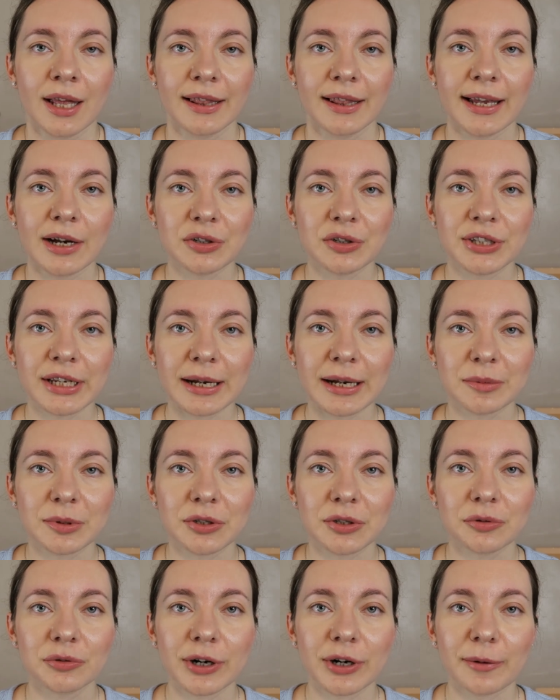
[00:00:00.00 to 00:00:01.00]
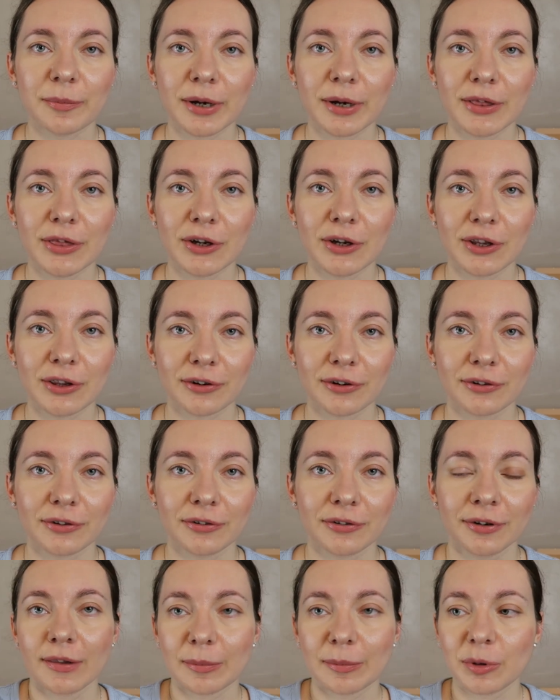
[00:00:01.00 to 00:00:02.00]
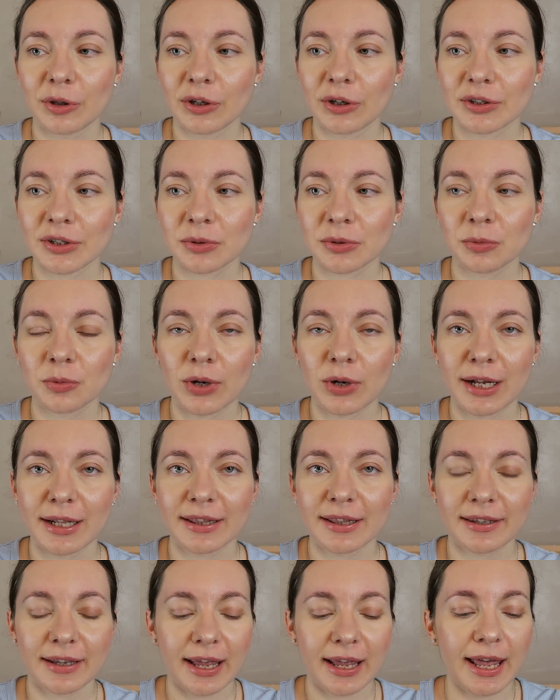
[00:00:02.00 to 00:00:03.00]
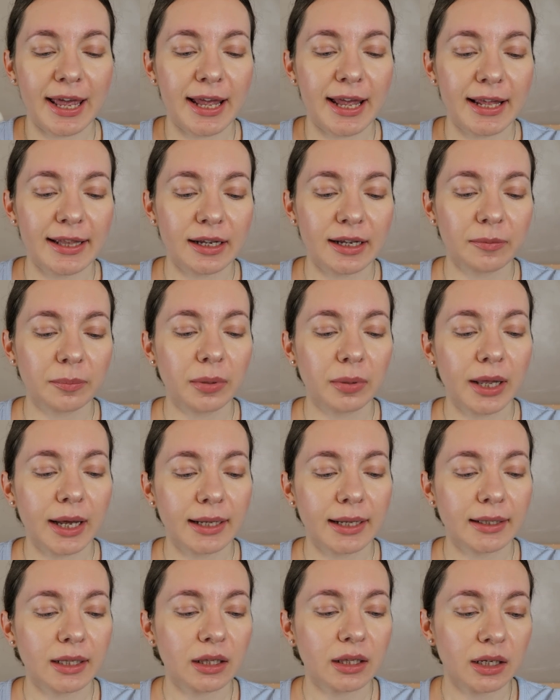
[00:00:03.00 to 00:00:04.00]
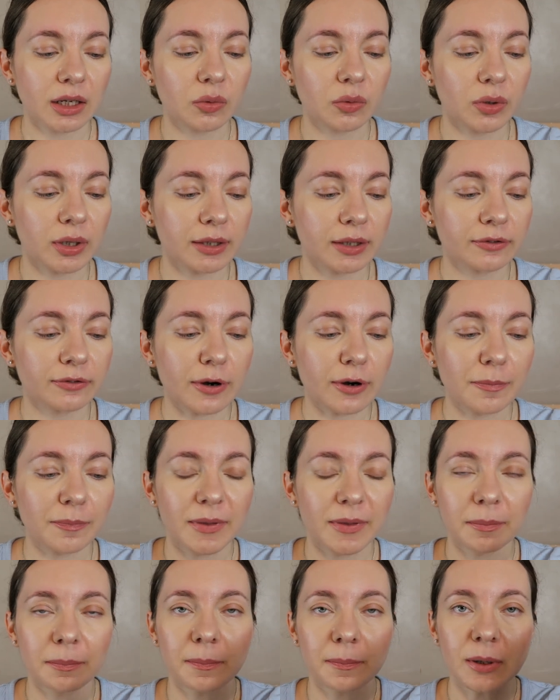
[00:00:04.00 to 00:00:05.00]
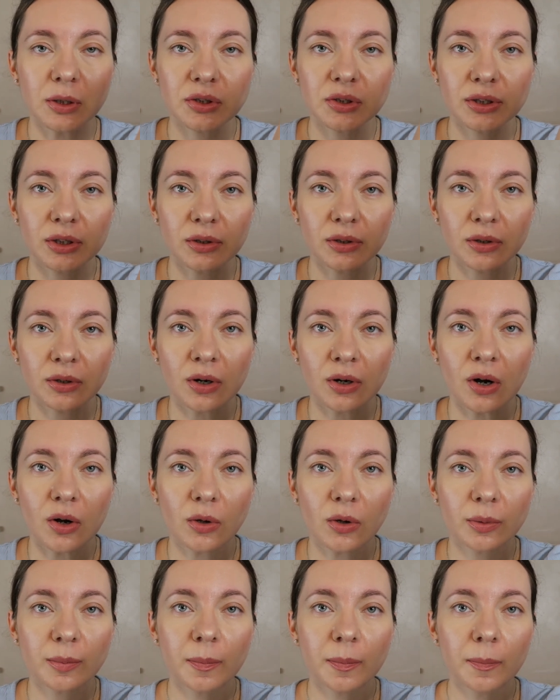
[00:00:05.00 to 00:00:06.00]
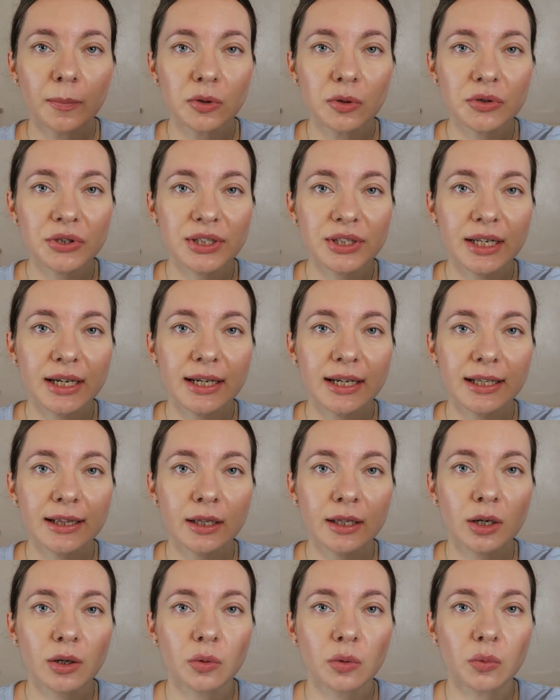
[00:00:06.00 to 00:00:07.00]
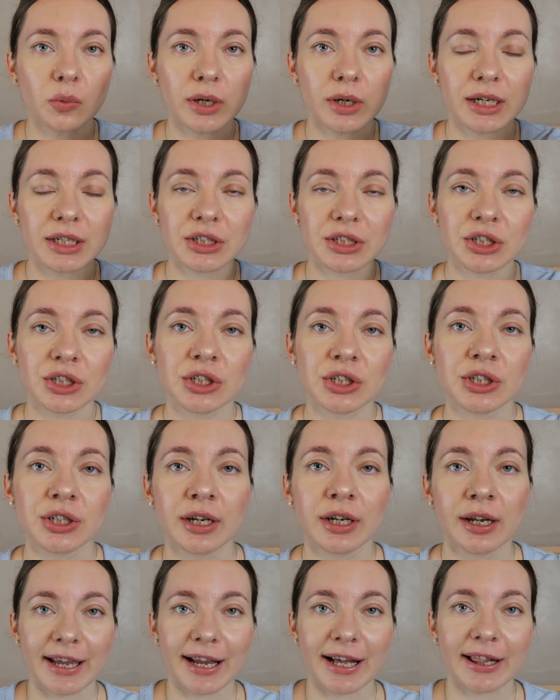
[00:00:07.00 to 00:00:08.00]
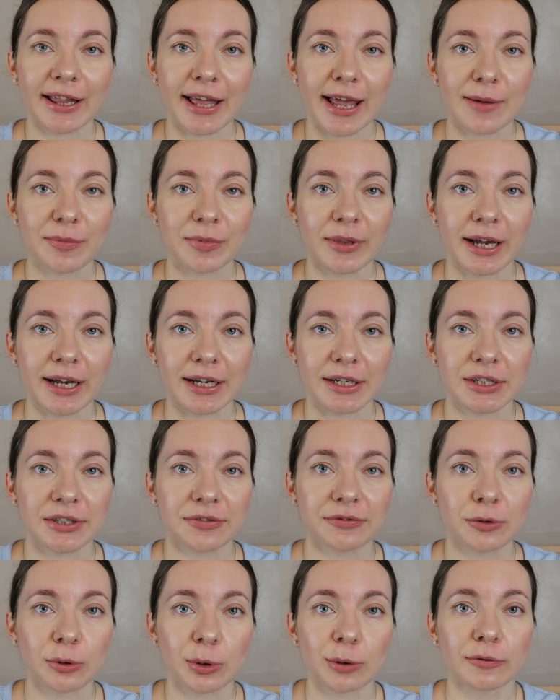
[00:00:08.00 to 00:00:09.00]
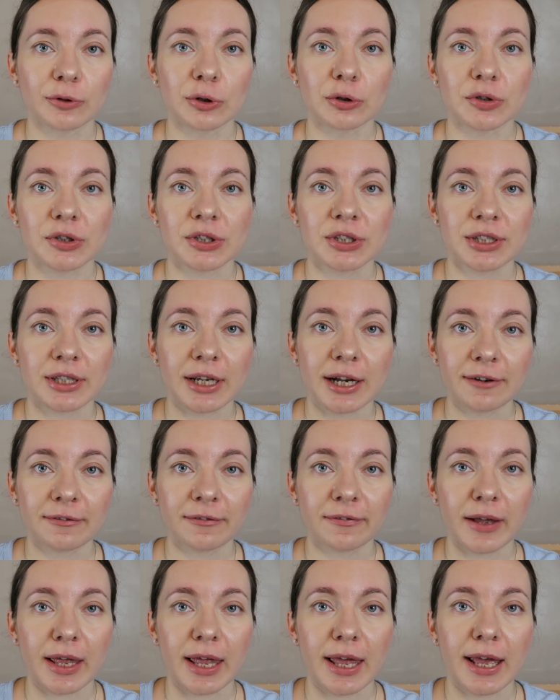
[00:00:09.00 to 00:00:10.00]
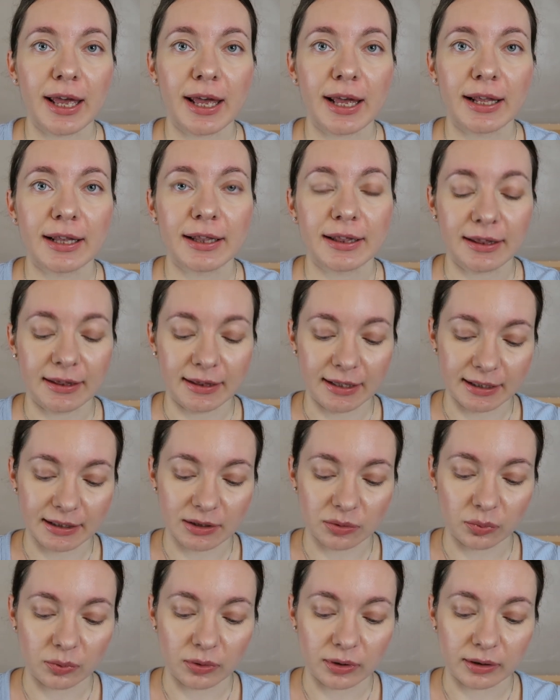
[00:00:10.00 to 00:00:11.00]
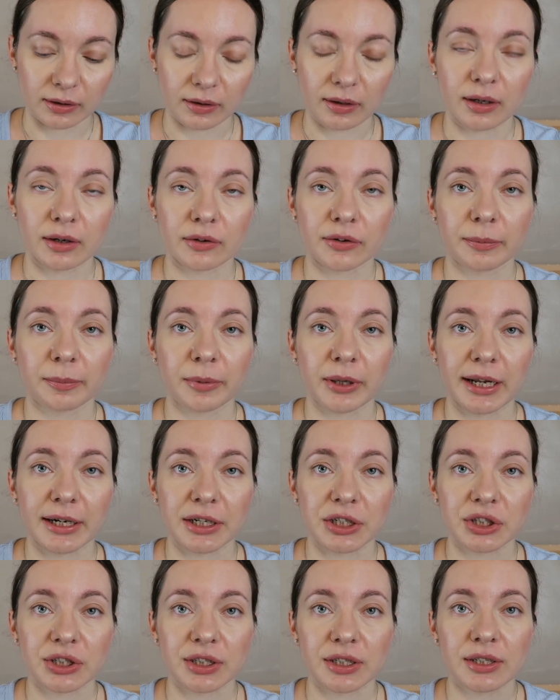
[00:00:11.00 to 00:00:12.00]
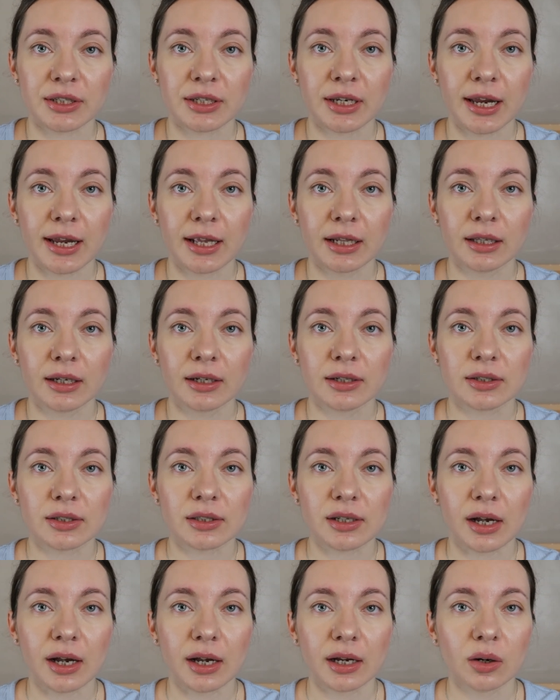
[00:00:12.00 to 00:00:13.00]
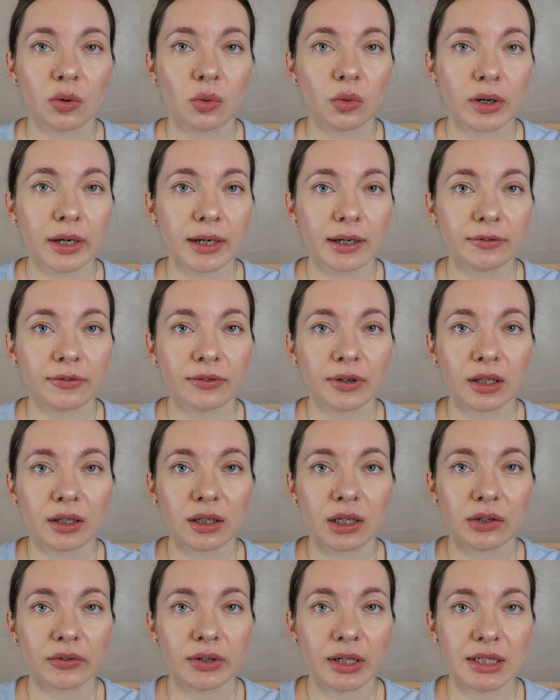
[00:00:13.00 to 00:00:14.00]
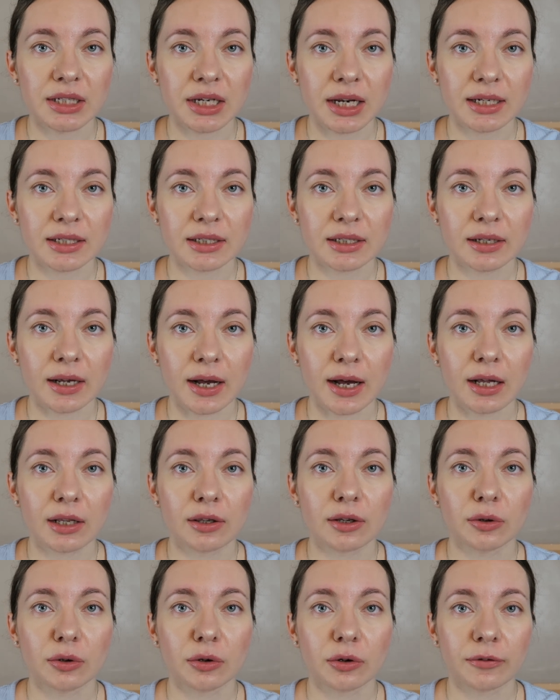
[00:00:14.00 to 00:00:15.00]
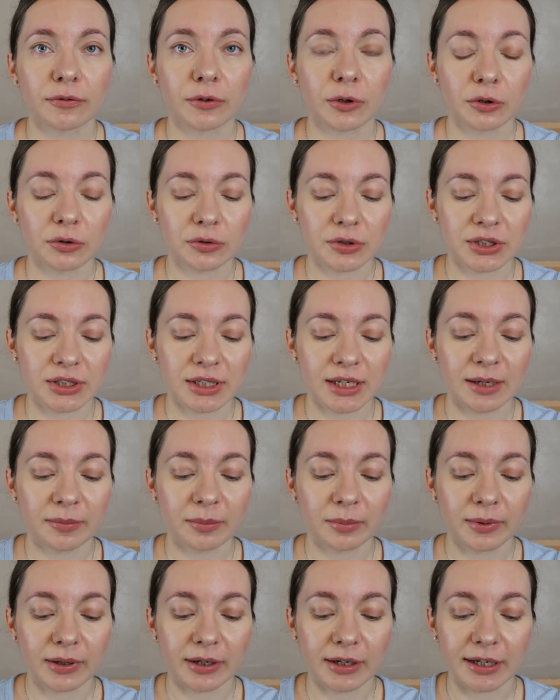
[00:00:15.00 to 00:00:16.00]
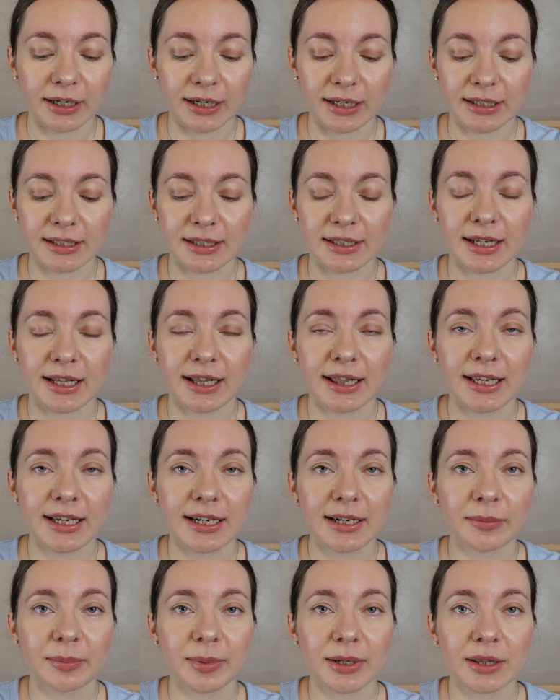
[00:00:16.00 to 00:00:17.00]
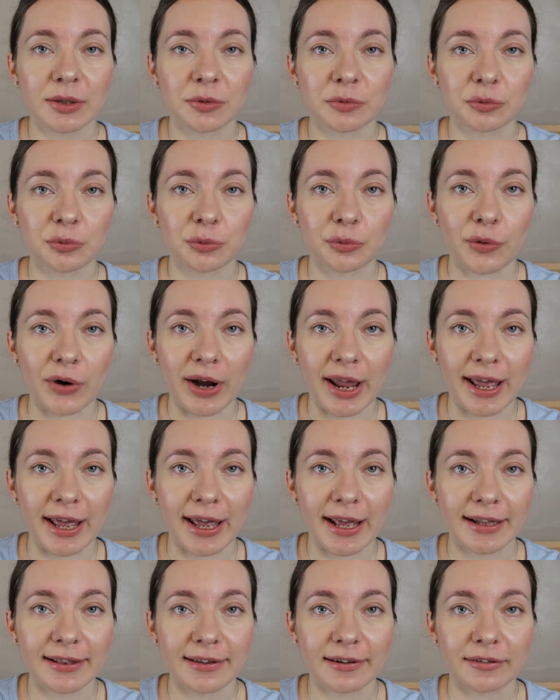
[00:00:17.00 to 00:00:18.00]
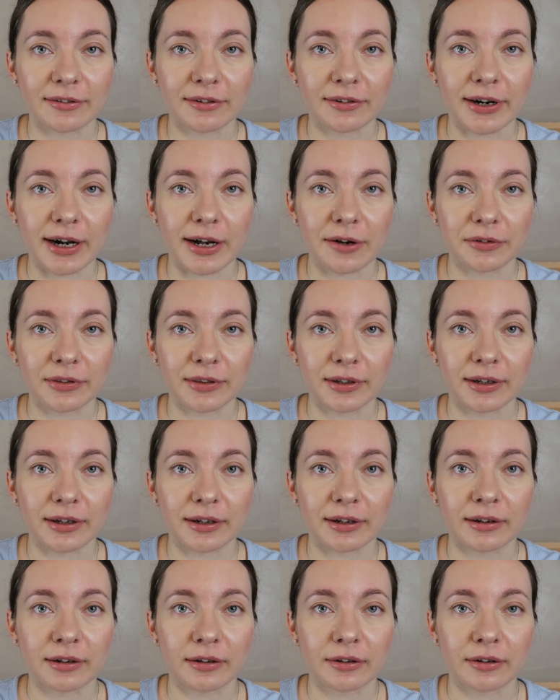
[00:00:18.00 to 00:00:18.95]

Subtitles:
Now it's time to grab another lip gloss wand and apply the liquid from the bottle called Boosted, which they claim that it's full of good stuff and this will replenish the skin, because I quite feel irritated. I don't know if you could see, but it's a little bit red around the